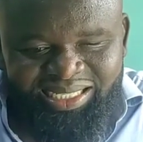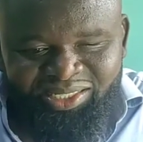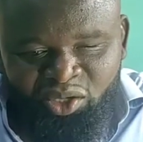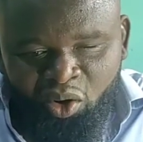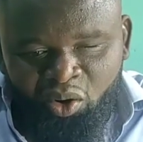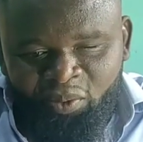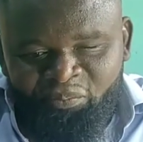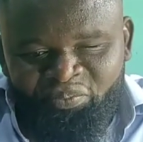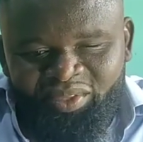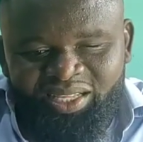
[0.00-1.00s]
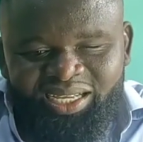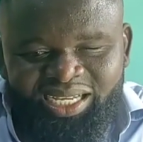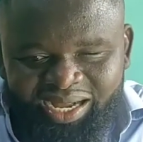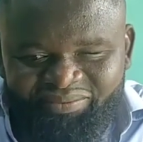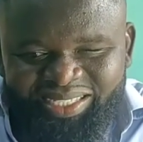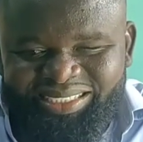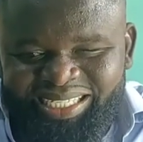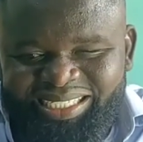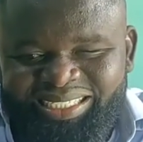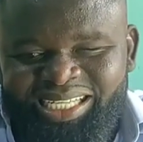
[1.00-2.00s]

your government did?